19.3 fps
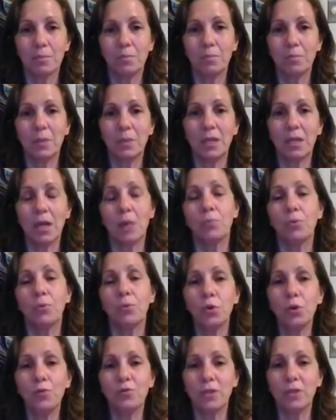be
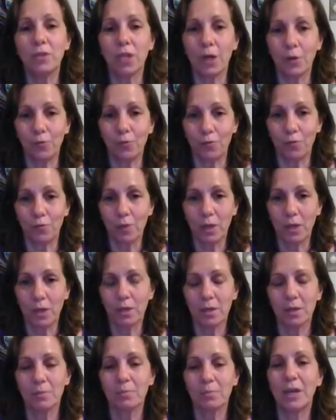approved of
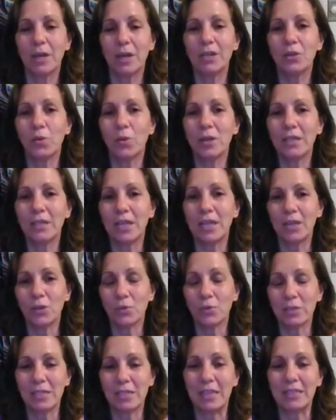by the one that you're
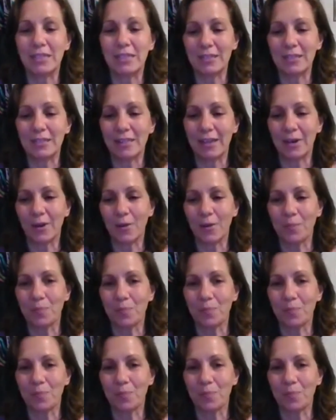sending there.